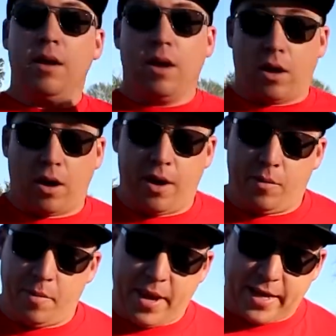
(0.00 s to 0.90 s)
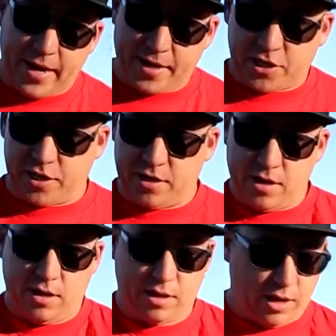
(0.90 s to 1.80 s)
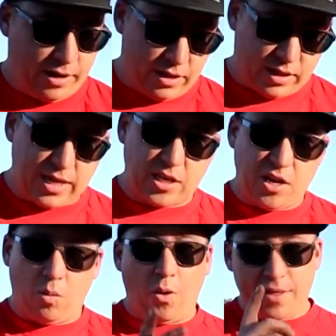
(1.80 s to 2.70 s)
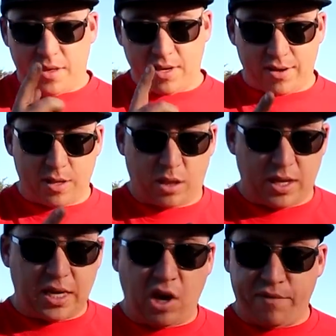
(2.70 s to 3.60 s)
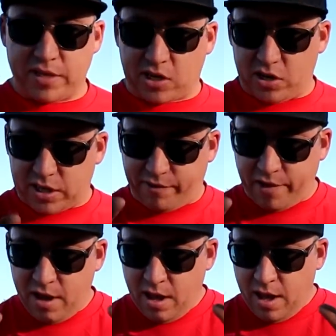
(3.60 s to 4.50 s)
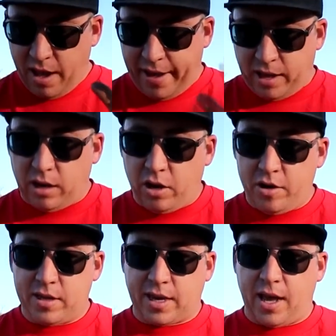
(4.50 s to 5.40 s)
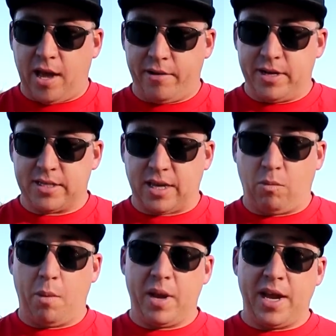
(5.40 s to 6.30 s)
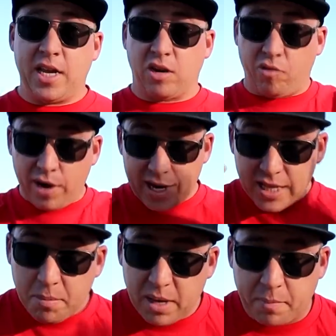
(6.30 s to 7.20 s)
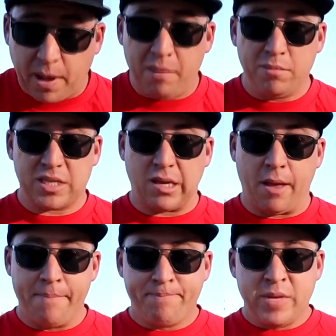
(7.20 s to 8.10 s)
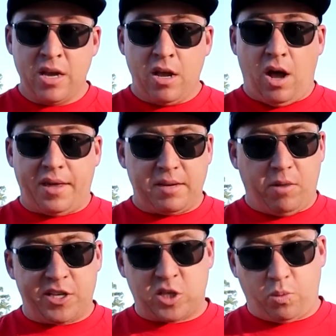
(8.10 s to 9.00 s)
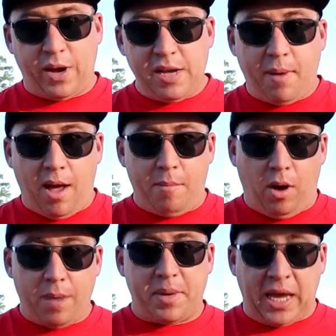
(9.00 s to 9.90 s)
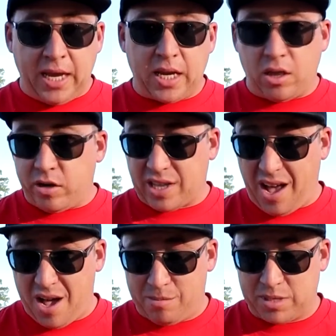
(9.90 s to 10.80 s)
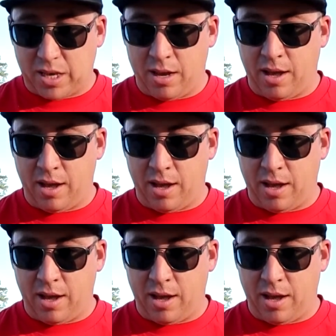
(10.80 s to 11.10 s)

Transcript: Alright, we're back in action. There's only one thing I can think of, is because of how low the car is. When we're hitting really big bumps, I think my sway bar might be hitting those arms.